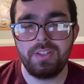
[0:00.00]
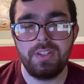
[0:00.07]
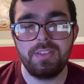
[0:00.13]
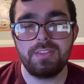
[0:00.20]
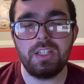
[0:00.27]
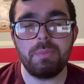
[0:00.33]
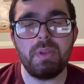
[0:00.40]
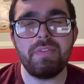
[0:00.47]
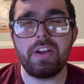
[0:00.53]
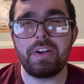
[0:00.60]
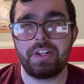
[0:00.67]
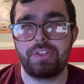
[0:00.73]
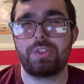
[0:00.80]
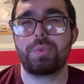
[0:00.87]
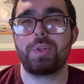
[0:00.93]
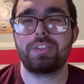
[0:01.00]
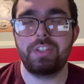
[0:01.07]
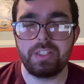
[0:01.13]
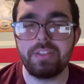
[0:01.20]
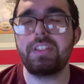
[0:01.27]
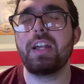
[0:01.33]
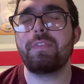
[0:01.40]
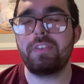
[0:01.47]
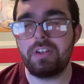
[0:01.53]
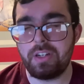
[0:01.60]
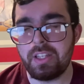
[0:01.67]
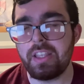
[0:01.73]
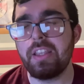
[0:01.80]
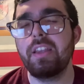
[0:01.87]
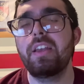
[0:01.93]
It's going to be very interesting.
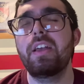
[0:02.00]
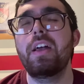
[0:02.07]
Definitely